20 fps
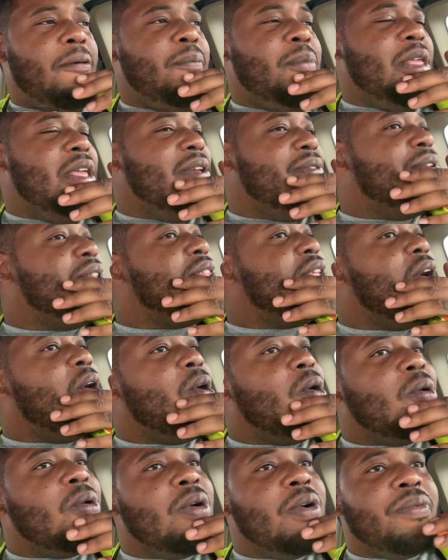Even
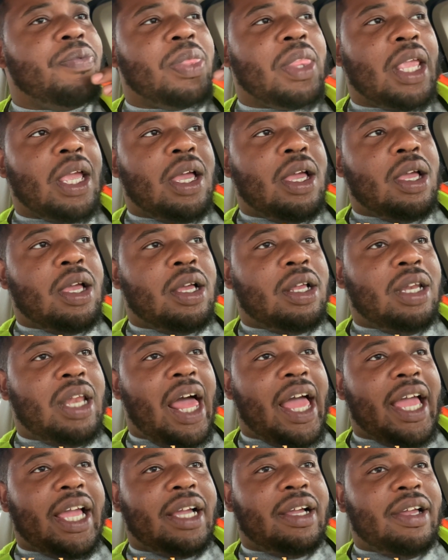though,
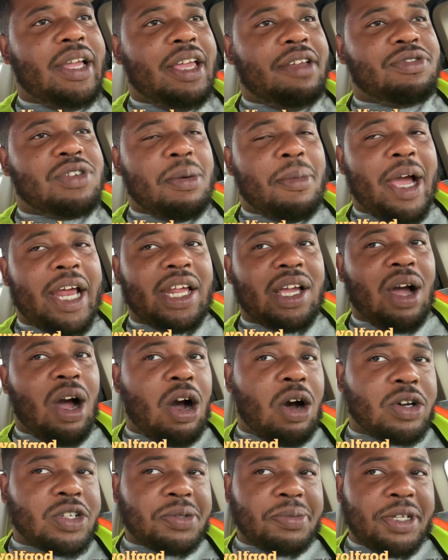like, if somebody
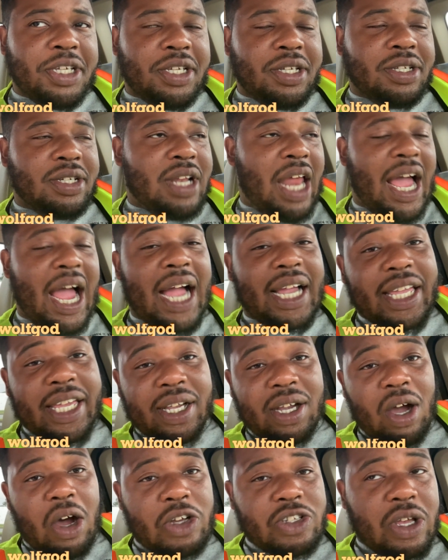calls me, like, I get
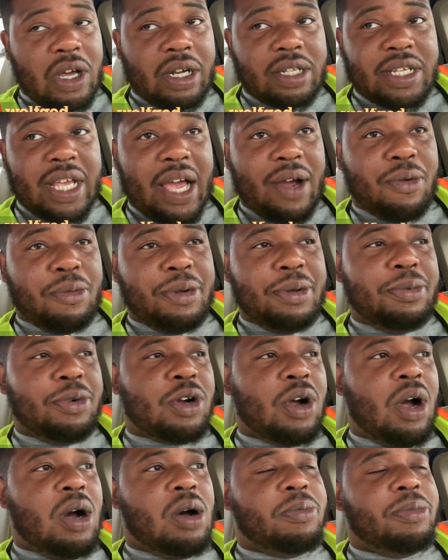calls all the time when people
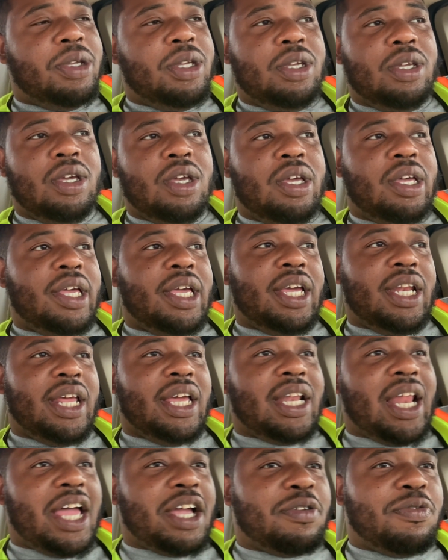call me and they're
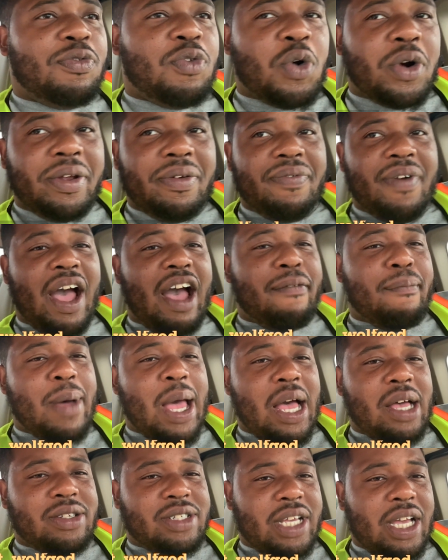like 45
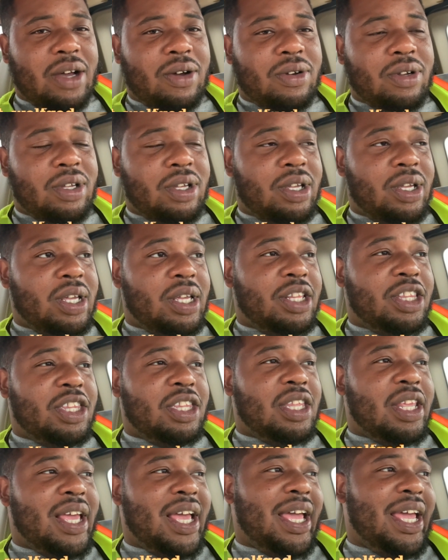miles out,
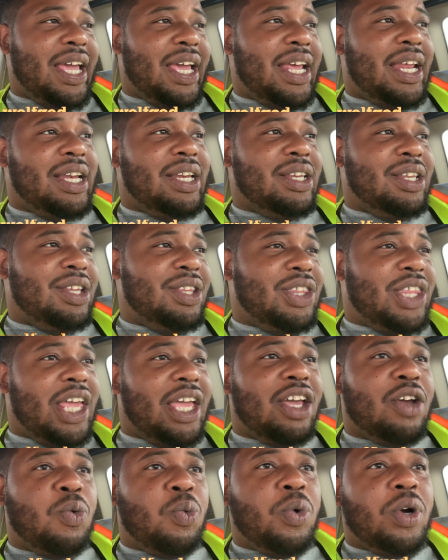and
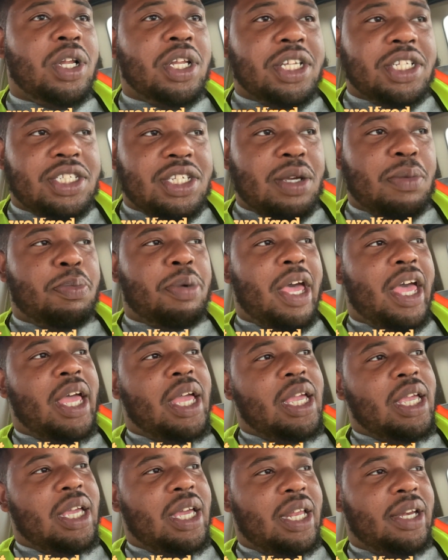they're willing to
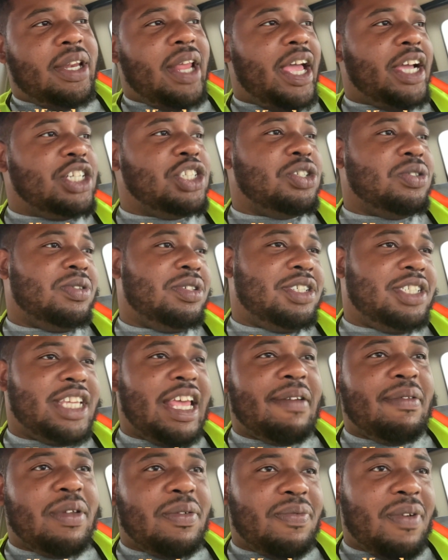pay an extra
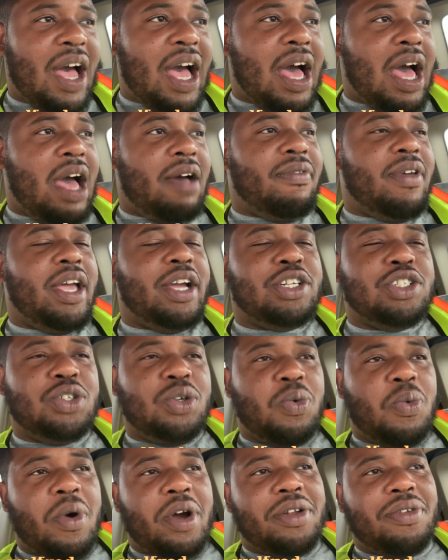75, extra
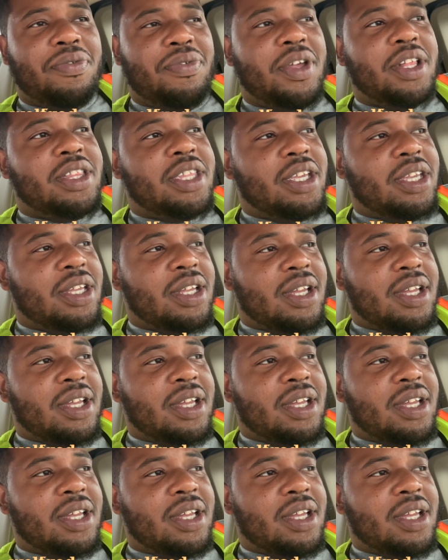150